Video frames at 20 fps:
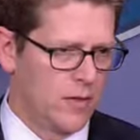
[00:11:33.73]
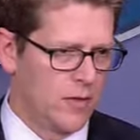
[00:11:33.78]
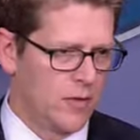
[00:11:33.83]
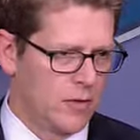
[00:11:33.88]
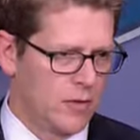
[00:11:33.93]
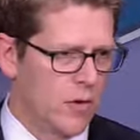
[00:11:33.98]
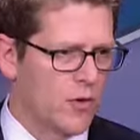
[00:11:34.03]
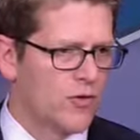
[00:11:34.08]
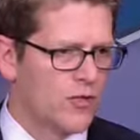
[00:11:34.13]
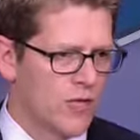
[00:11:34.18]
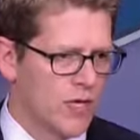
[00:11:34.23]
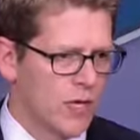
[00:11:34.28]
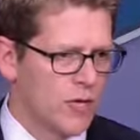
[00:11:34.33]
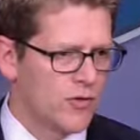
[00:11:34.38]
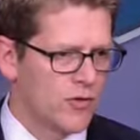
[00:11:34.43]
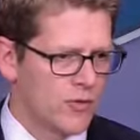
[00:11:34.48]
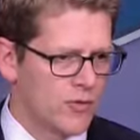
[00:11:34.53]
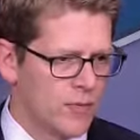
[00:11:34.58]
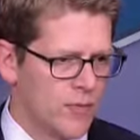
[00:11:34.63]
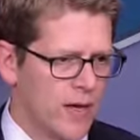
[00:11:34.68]

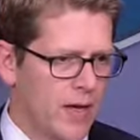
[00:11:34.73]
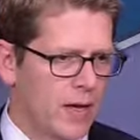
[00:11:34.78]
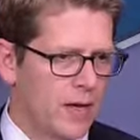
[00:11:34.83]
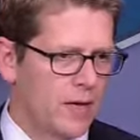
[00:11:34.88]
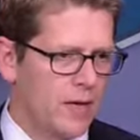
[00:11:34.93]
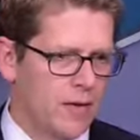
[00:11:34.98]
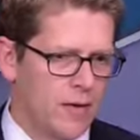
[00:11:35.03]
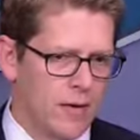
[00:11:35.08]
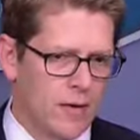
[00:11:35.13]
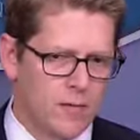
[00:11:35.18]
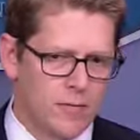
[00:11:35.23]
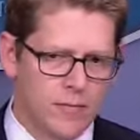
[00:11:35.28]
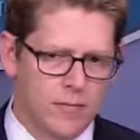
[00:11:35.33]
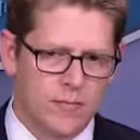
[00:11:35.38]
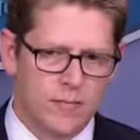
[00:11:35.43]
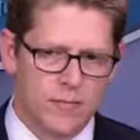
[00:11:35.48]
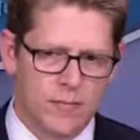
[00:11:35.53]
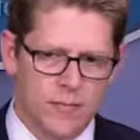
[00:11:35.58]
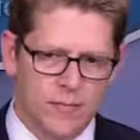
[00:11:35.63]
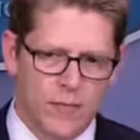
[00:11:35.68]
negotiations about our
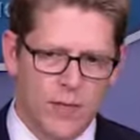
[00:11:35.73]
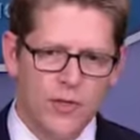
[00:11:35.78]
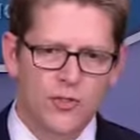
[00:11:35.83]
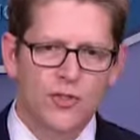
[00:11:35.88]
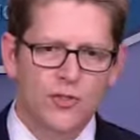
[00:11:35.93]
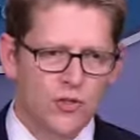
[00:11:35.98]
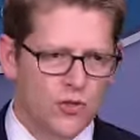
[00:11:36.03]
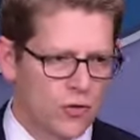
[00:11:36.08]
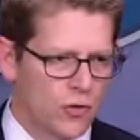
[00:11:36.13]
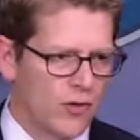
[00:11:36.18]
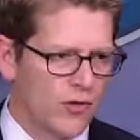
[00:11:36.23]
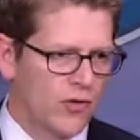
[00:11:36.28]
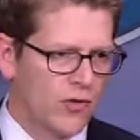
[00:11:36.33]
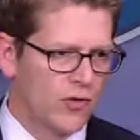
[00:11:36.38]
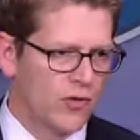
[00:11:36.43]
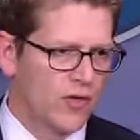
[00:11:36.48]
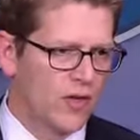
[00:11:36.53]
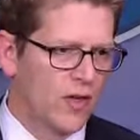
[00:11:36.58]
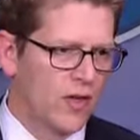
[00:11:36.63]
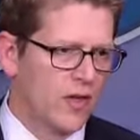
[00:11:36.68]
budget
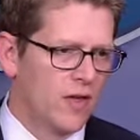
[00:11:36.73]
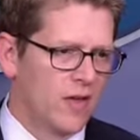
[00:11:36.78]
choices,